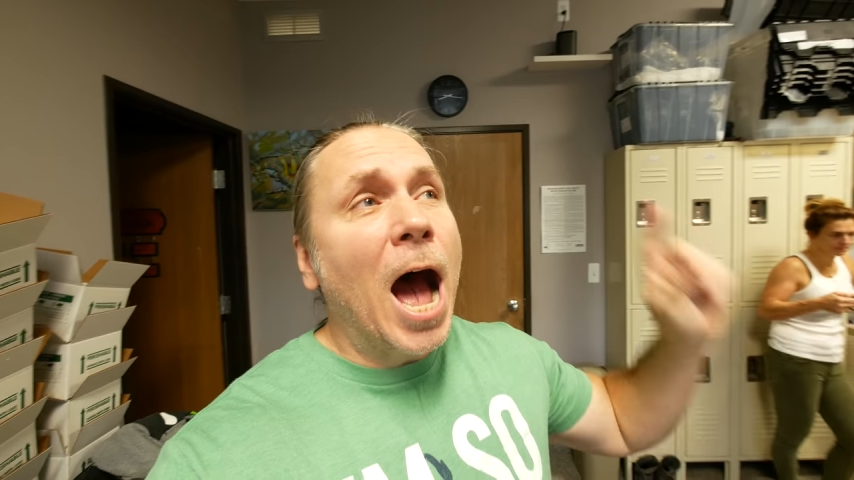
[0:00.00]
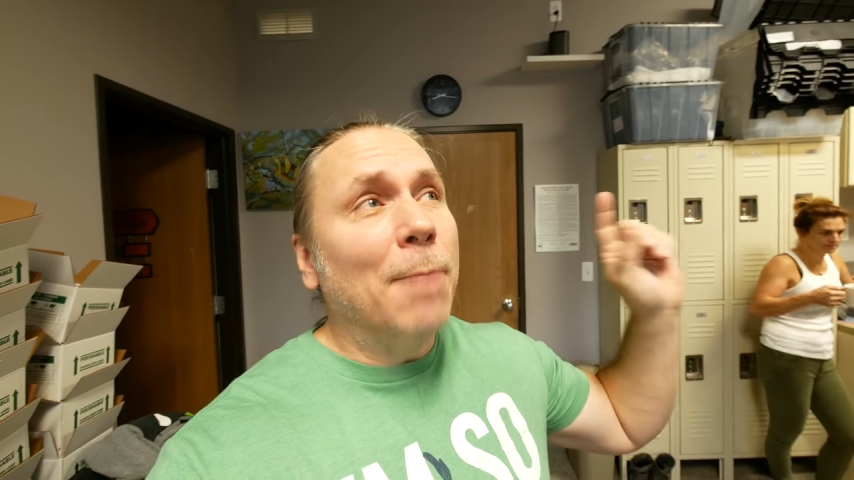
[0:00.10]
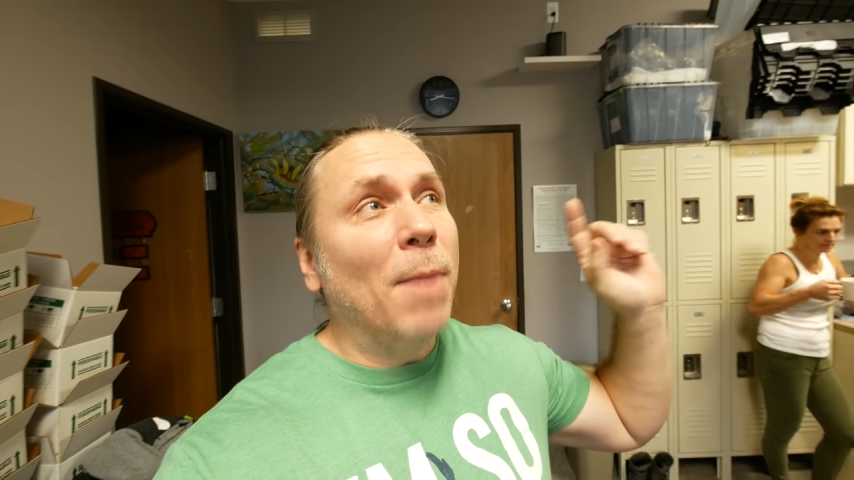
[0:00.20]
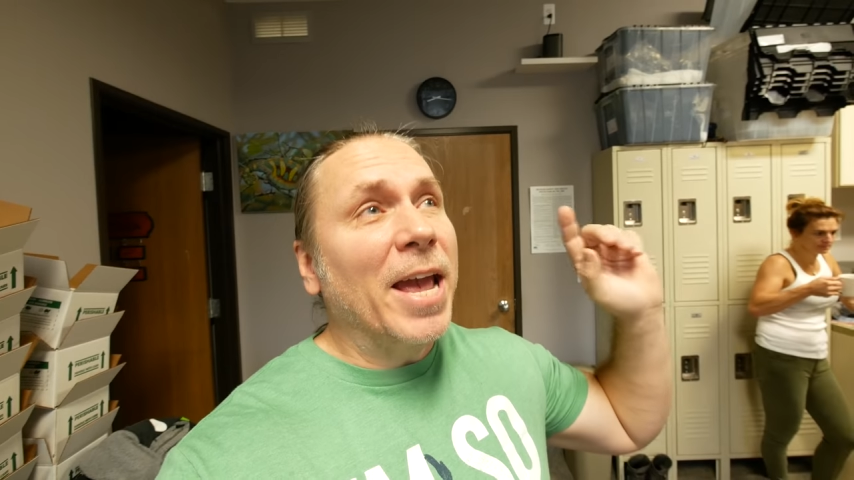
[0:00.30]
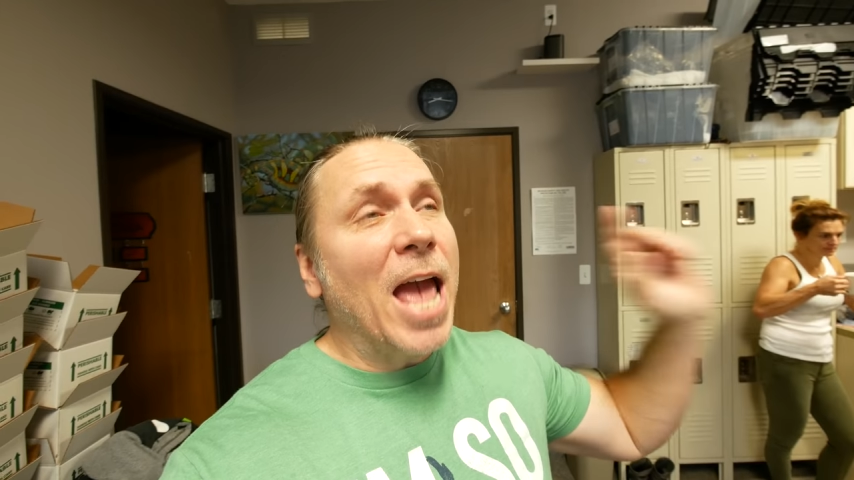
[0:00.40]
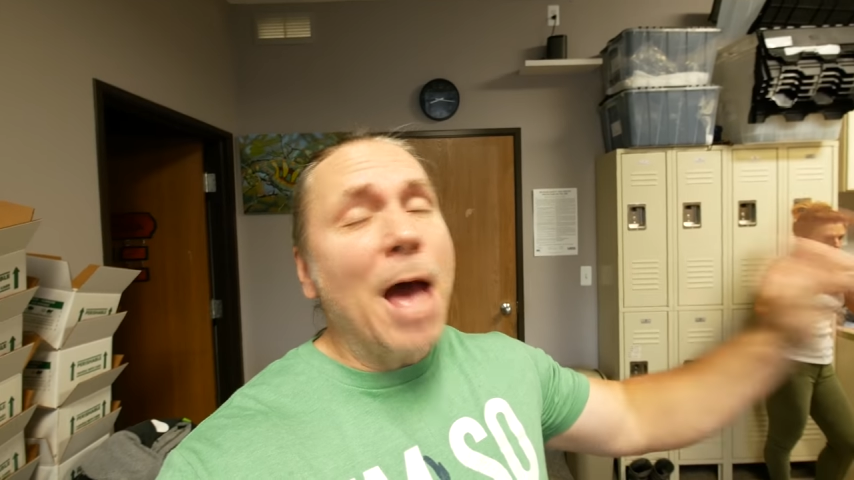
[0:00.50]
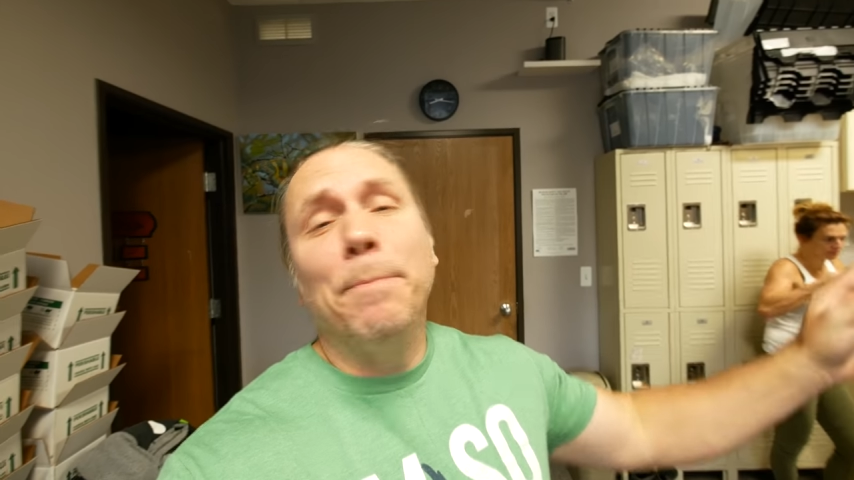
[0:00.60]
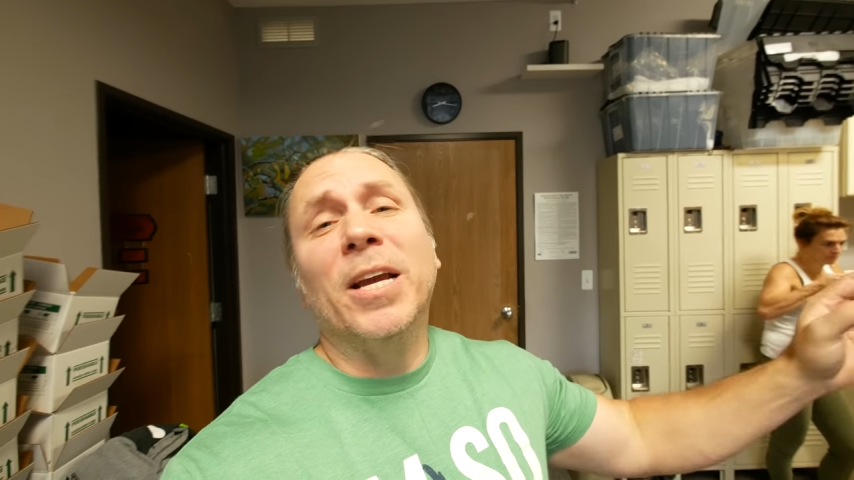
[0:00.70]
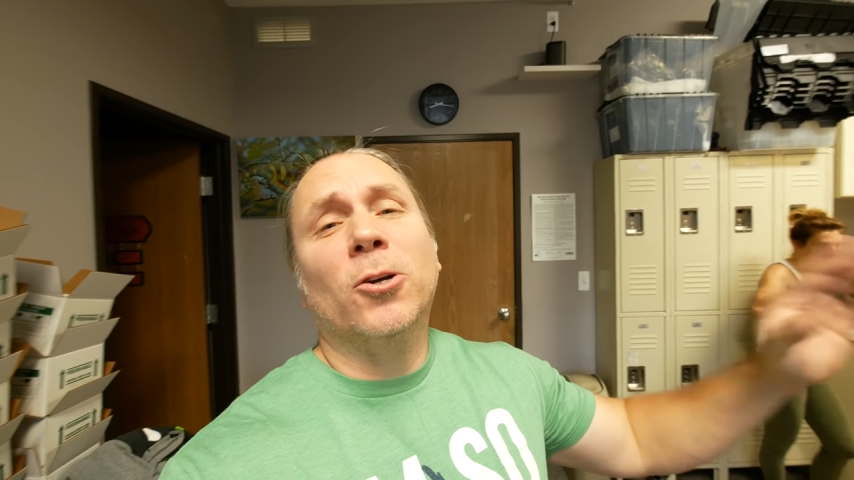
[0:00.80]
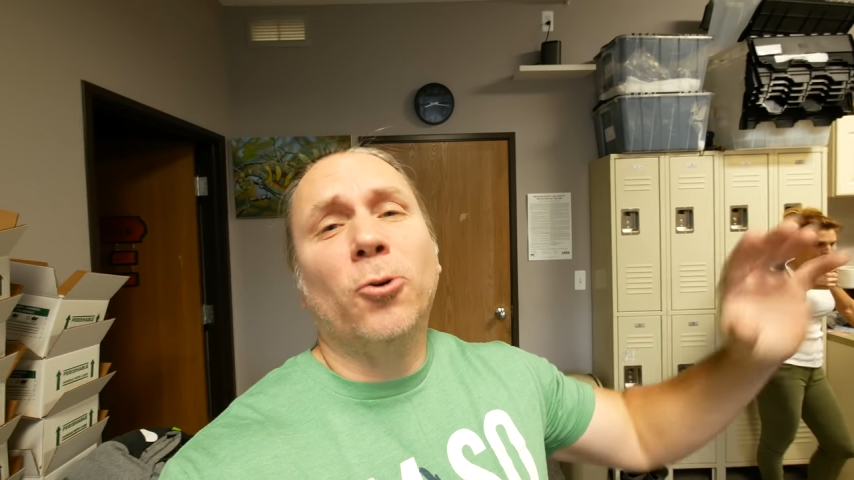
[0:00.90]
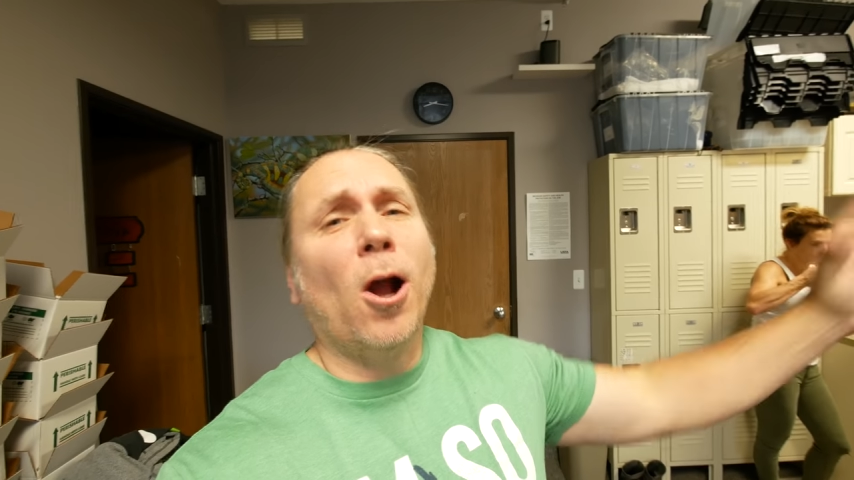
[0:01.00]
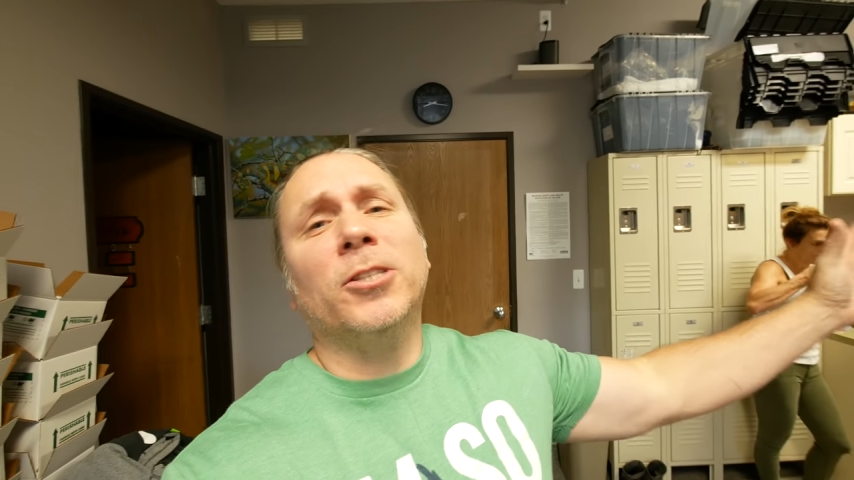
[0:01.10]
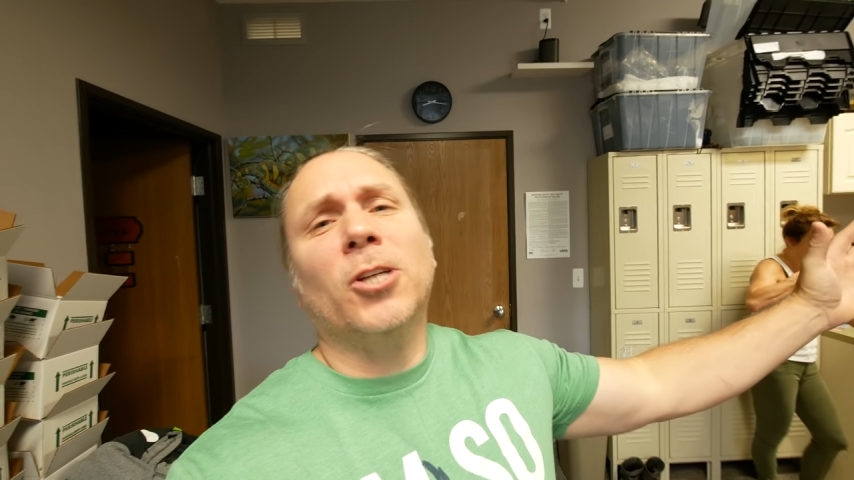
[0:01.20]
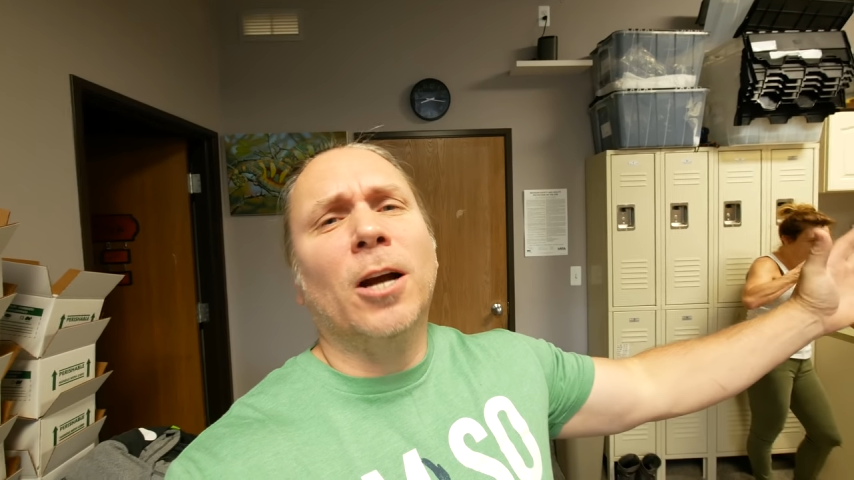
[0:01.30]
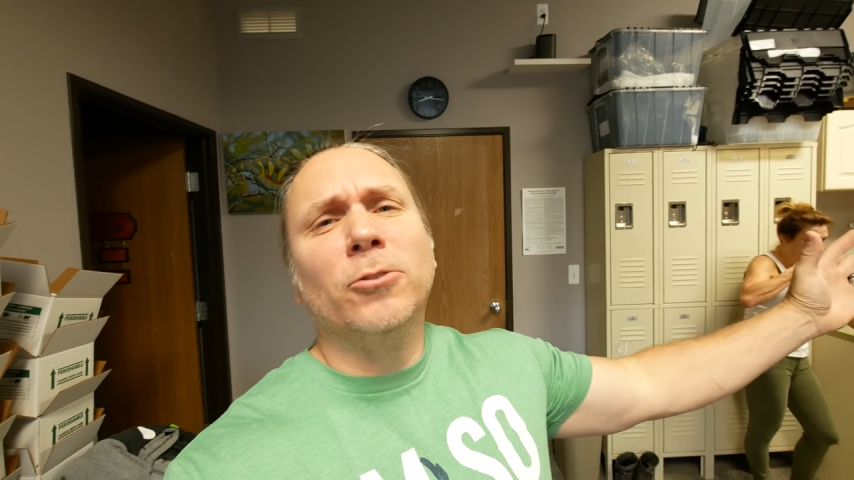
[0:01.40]
on my epic
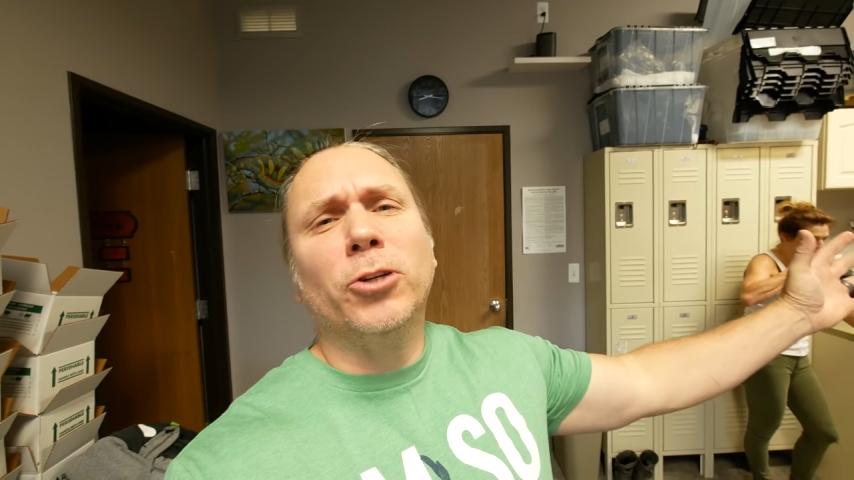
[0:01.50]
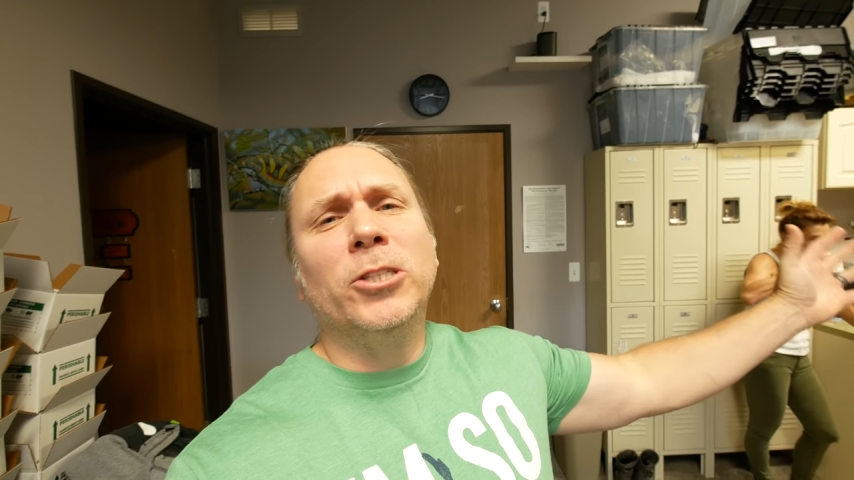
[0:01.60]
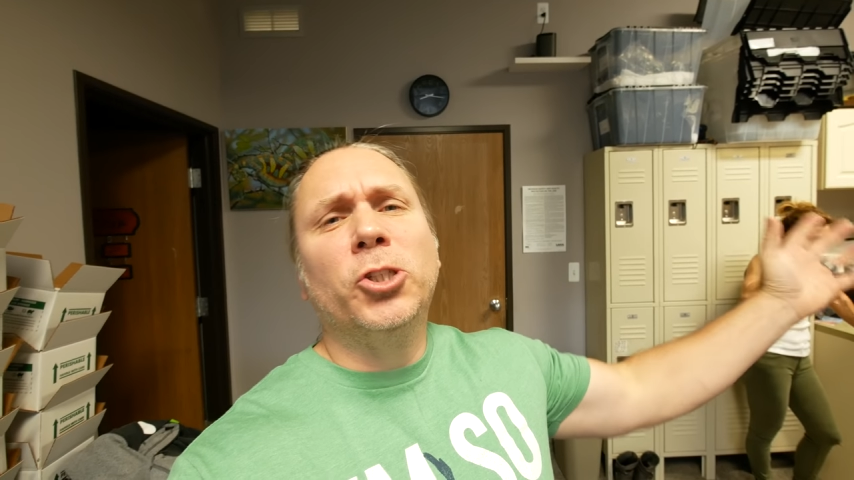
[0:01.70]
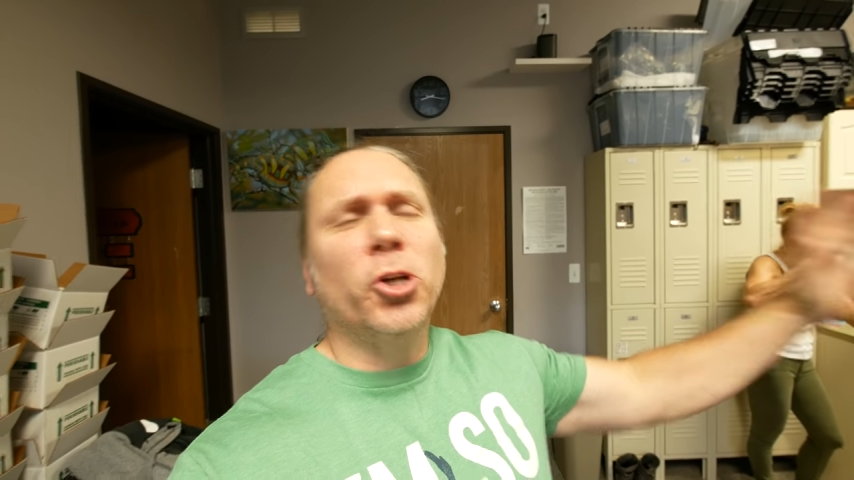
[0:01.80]
cross country